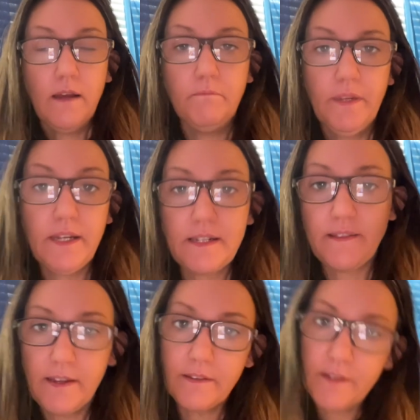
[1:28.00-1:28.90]
because I
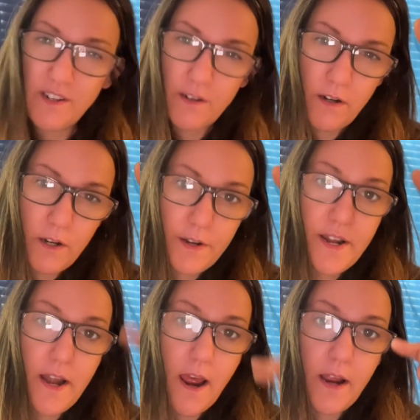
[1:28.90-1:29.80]
think there are
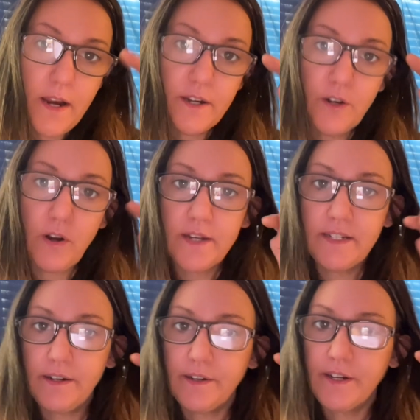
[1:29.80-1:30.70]
9
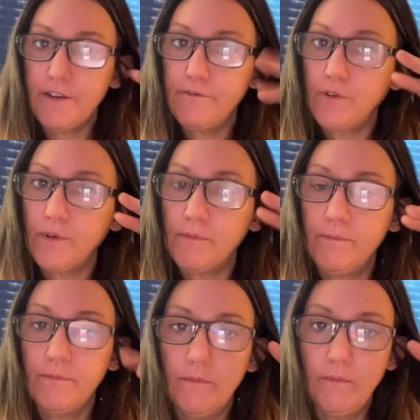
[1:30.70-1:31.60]
criteria for
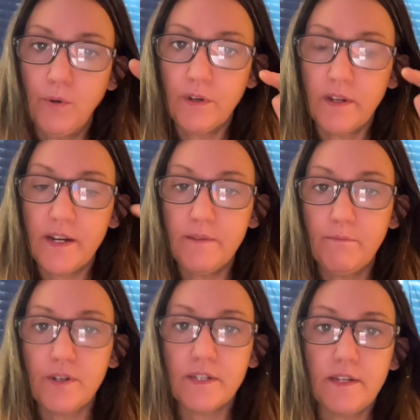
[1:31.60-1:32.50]
borderline
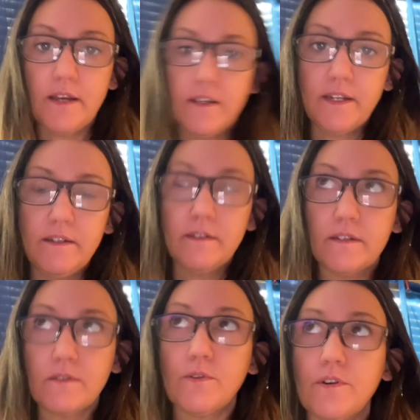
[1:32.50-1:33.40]
personality
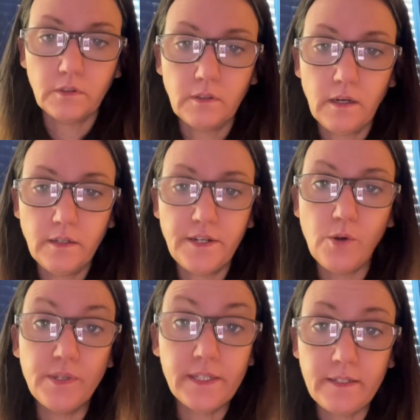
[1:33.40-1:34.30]
disorder. I know
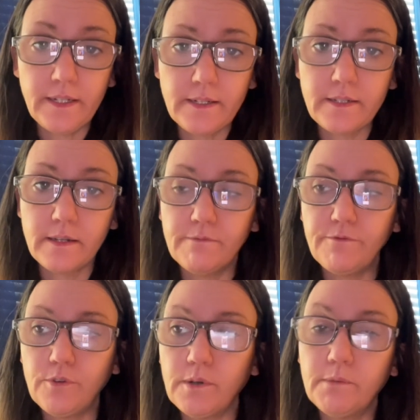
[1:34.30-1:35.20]
in the
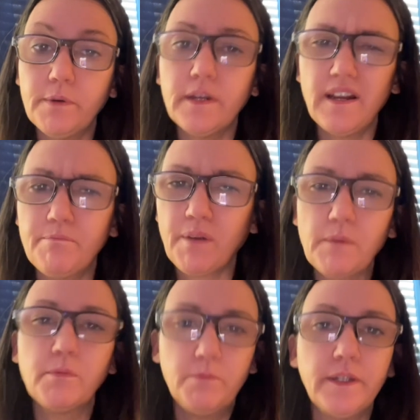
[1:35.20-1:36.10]
DSM-4, but
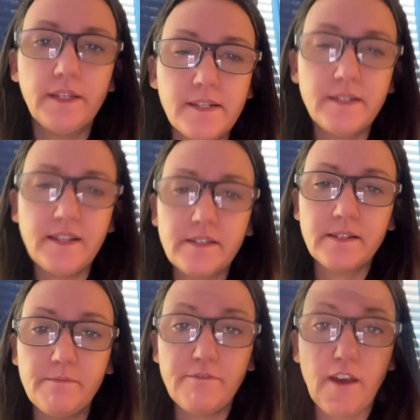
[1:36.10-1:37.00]
probably in the
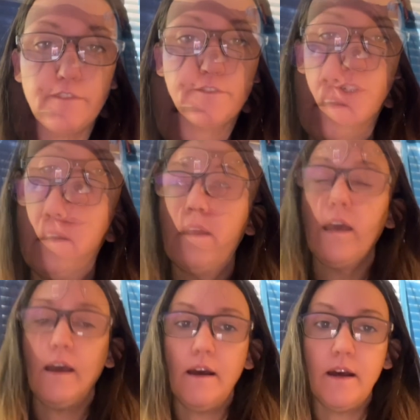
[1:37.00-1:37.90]
DSM-5 too. And
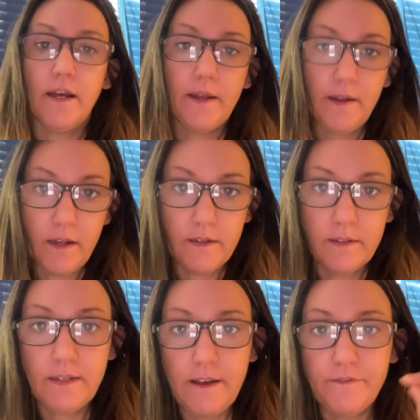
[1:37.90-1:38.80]
I
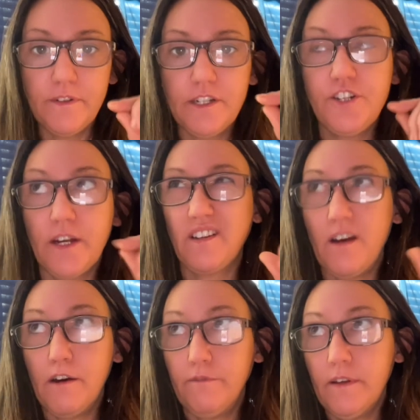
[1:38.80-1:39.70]
definitely checked
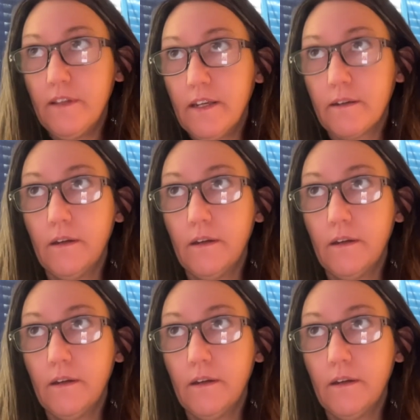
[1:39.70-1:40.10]
off, I think,